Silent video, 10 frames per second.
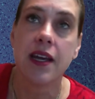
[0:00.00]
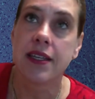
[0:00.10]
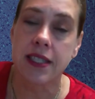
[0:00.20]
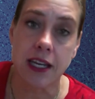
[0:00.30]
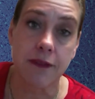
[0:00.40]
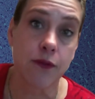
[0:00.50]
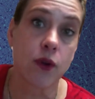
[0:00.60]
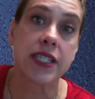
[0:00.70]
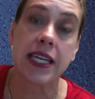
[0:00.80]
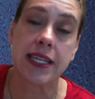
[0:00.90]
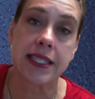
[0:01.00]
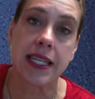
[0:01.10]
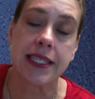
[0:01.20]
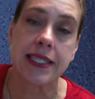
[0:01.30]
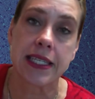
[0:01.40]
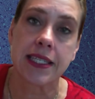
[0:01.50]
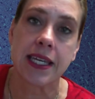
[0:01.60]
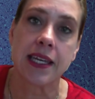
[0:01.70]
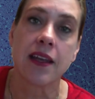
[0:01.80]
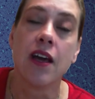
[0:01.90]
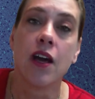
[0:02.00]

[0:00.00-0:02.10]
CD14, and CD16,